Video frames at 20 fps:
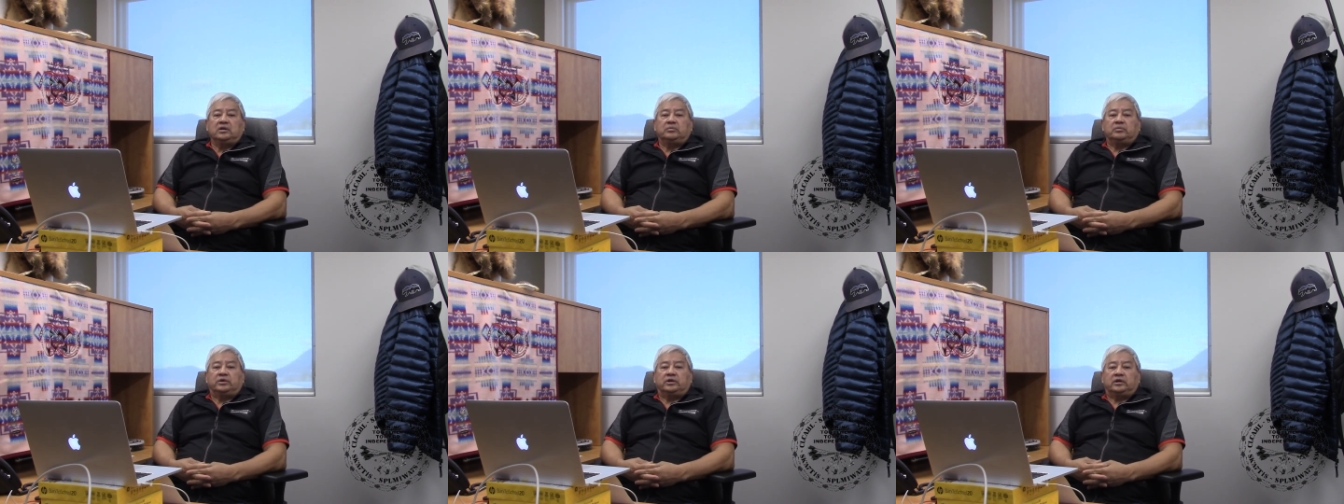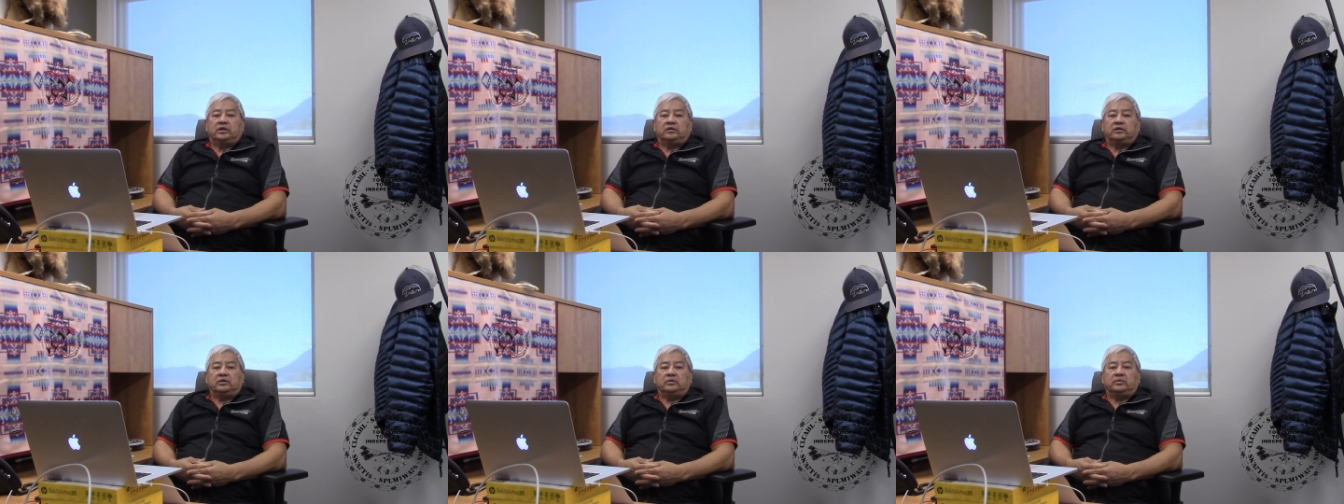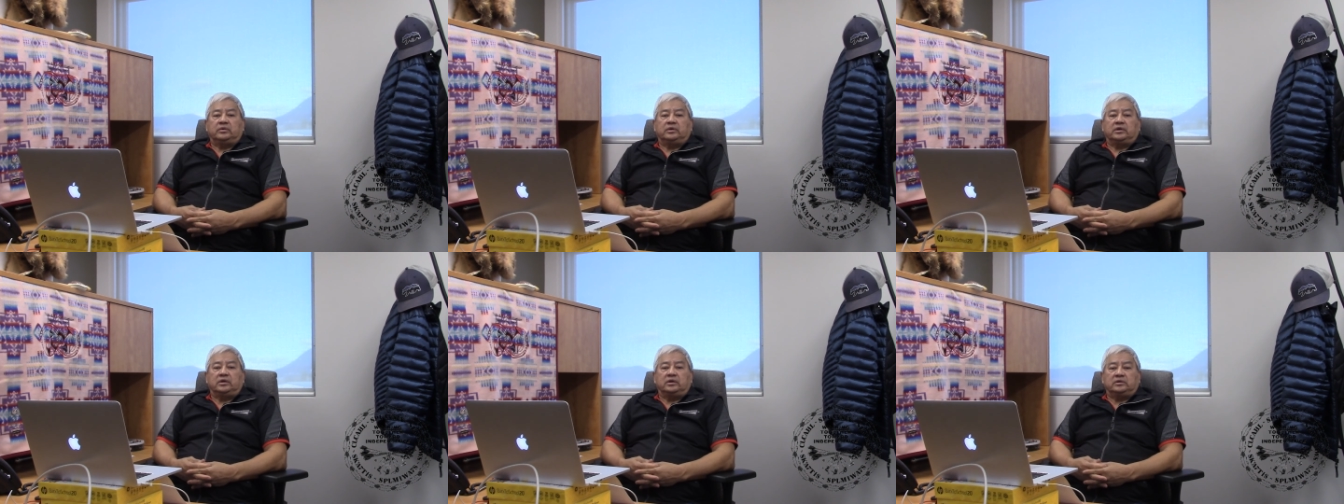But I think
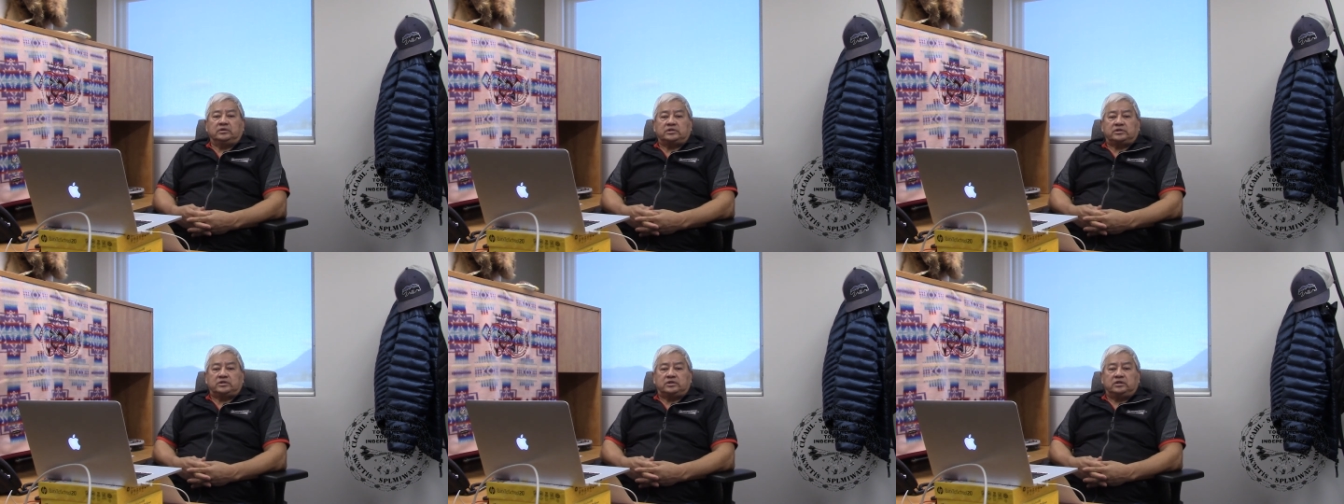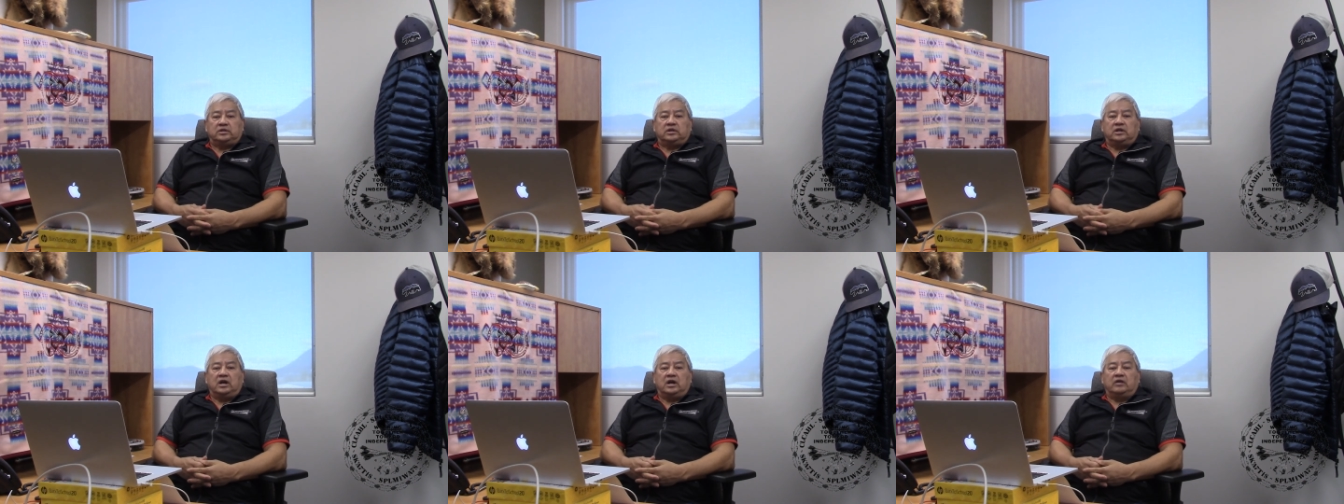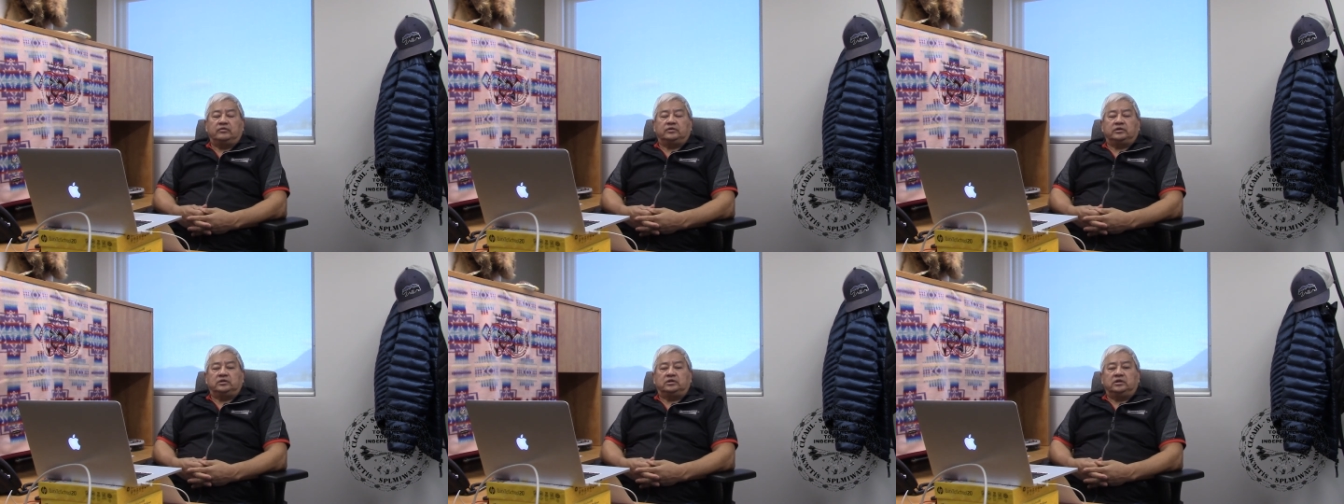we still
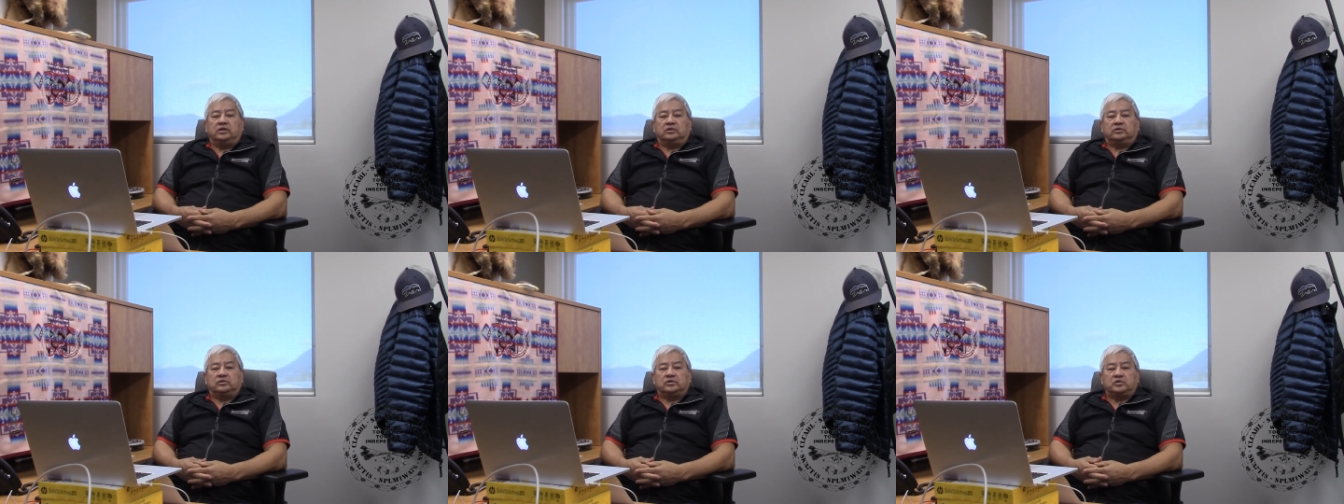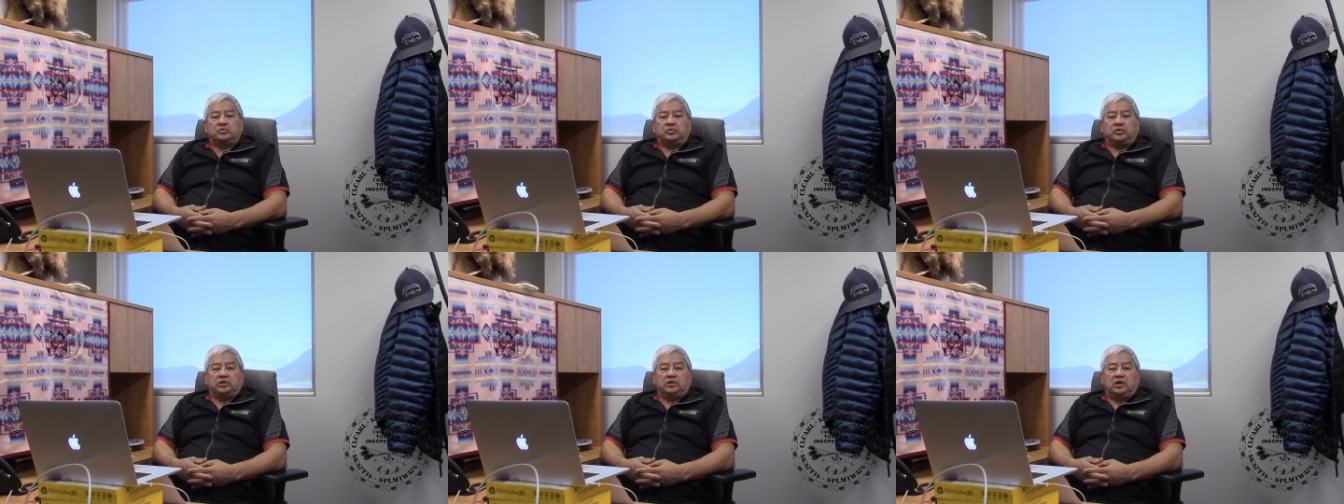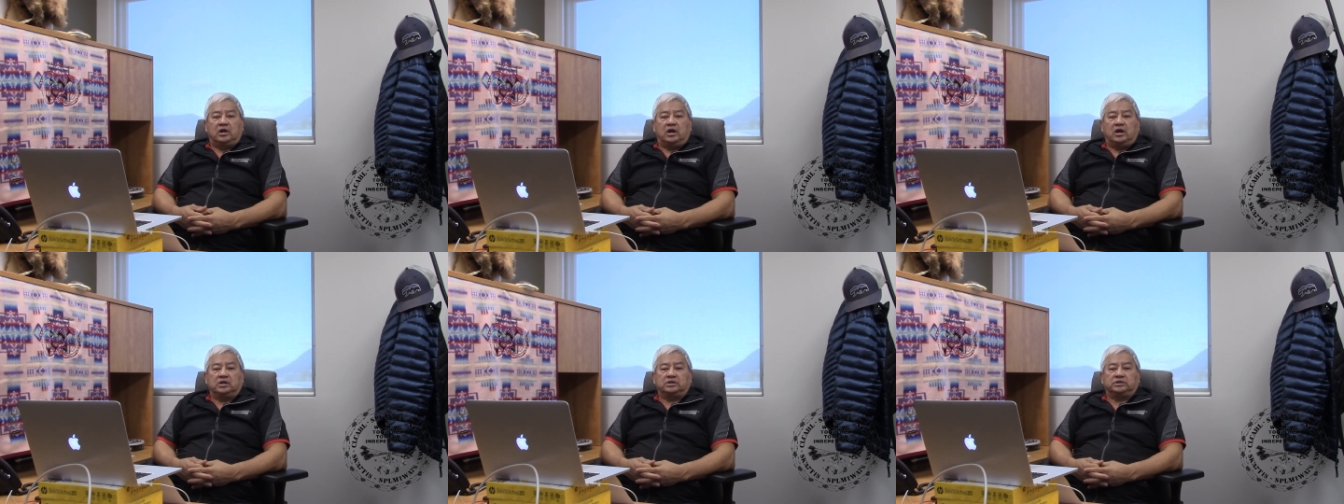have to take those
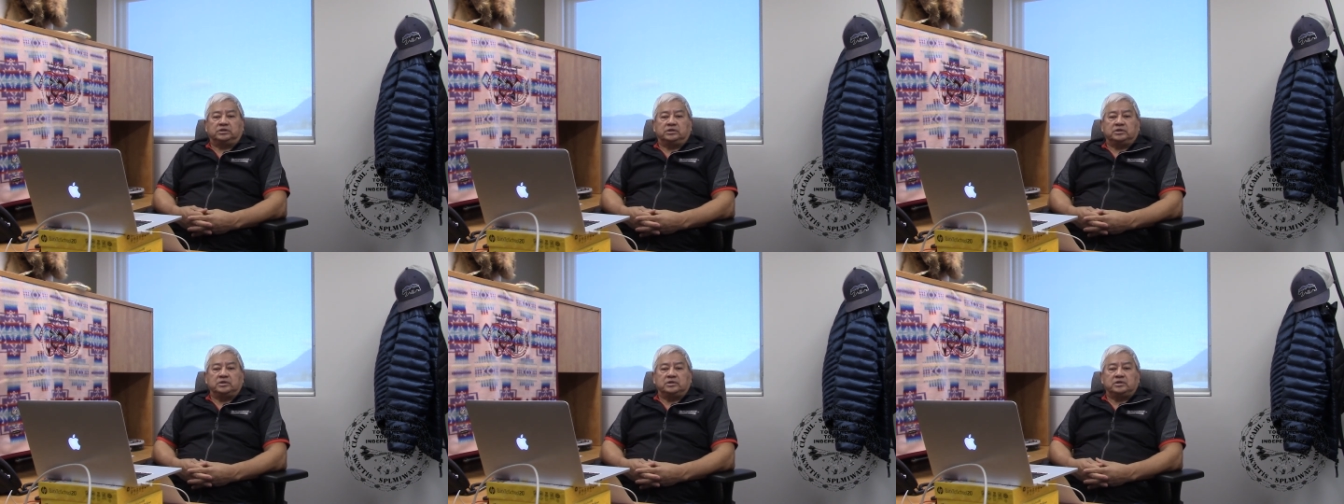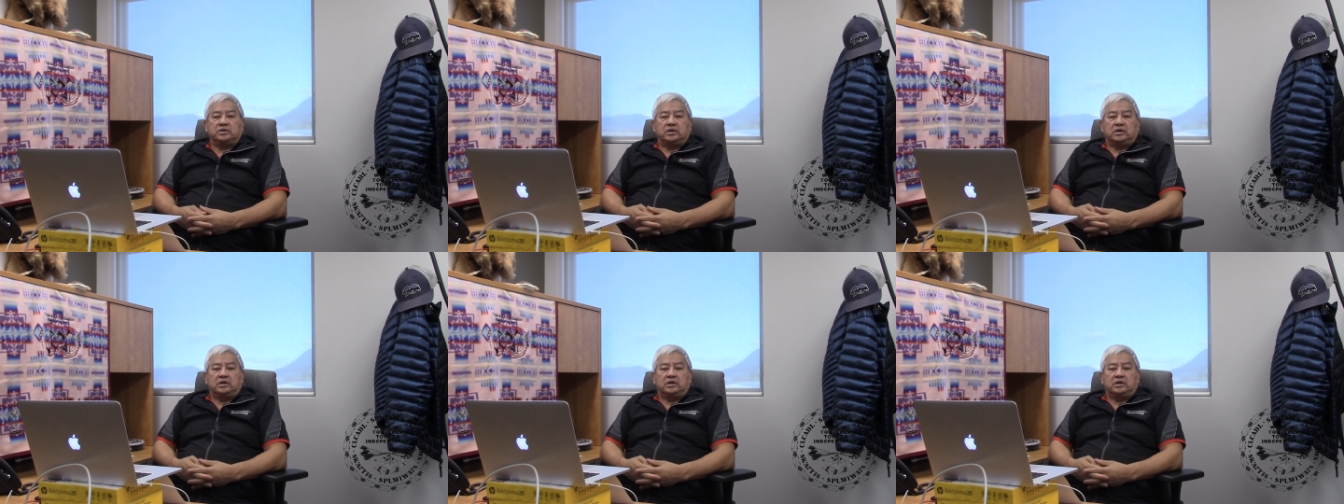precautions.